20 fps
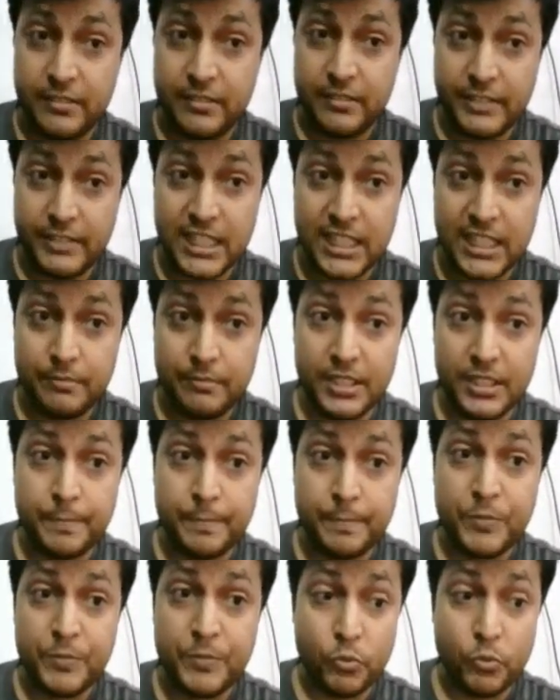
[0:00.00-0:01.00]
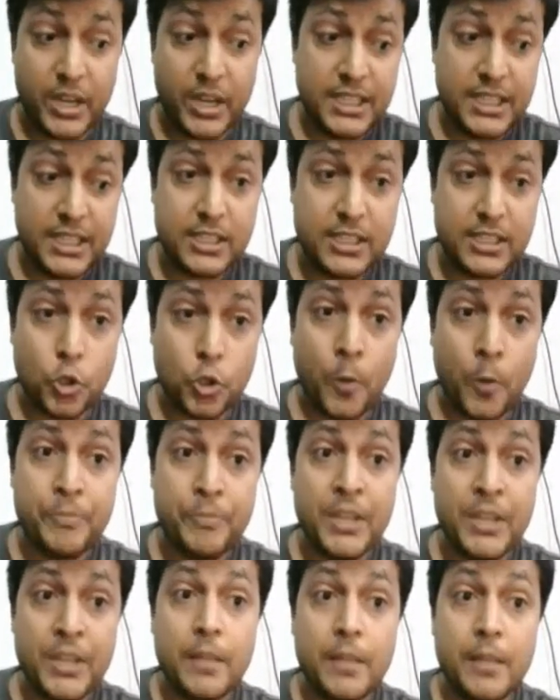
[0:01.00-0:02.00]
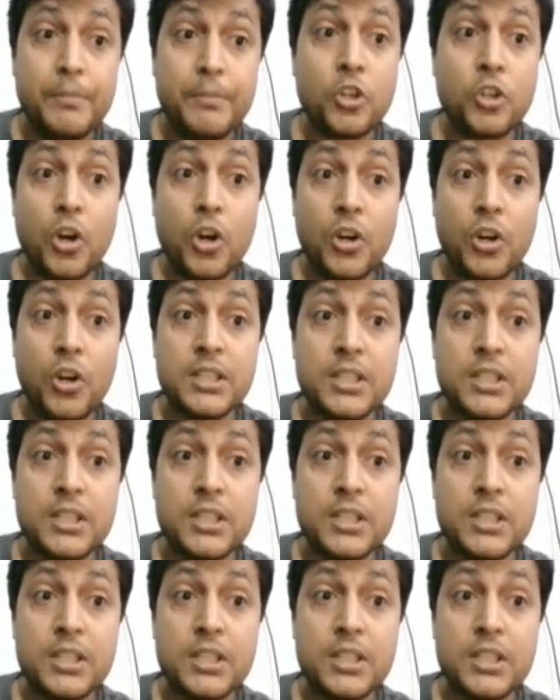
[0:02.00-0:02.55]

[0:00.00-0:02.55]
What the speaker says: lab environment. Why it is so?